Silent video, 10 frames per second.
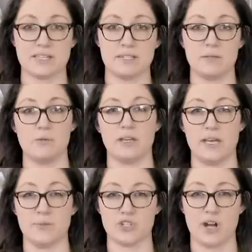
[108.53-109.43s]
going to be what
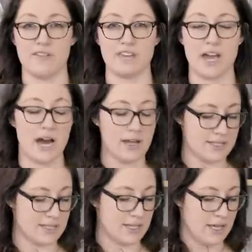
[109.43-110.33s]
keeps your coffee
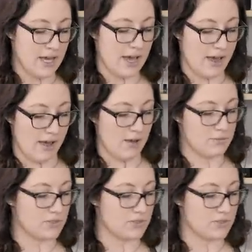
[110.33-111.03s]
hot. Um,